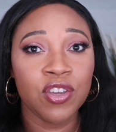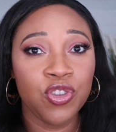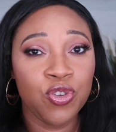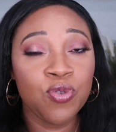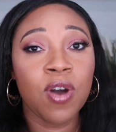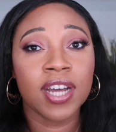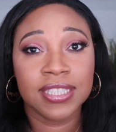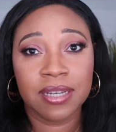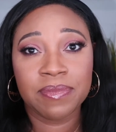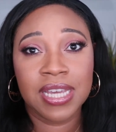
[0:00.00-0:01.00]
You want
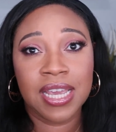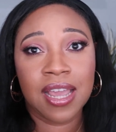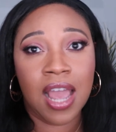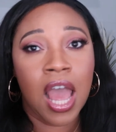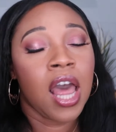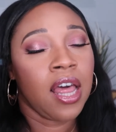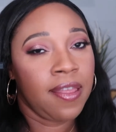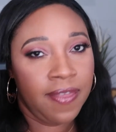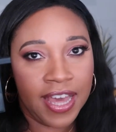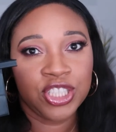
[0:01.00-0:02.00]
something
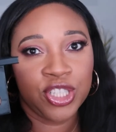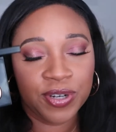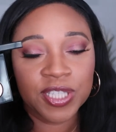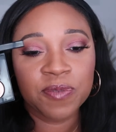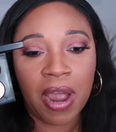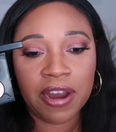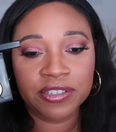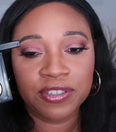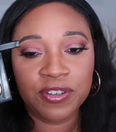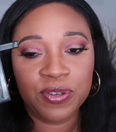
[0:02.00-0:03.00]
that you're
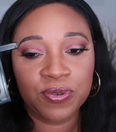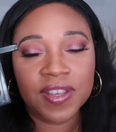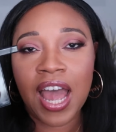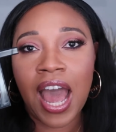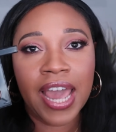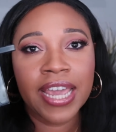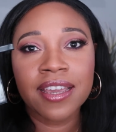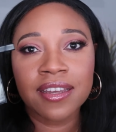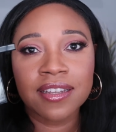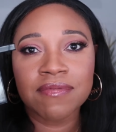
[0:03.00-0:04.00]
inspired to use. I
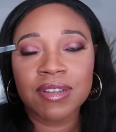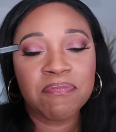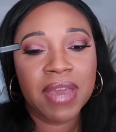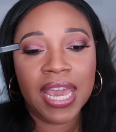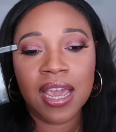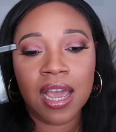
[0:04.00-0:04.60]
can make